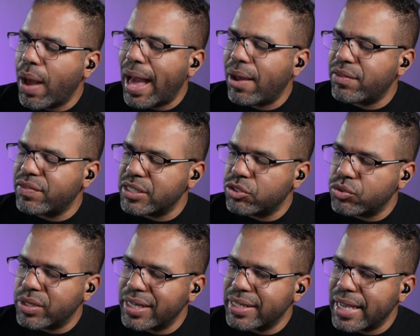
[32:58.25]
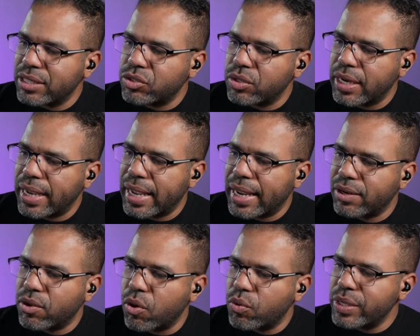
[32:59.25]
out of this trend yesterday
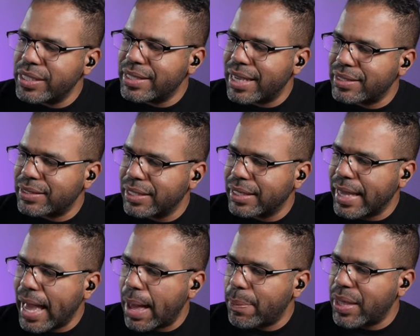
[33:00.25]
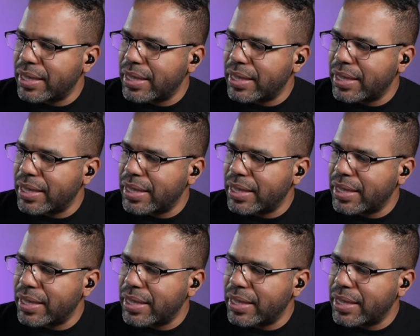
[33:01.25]
and go retest the gap,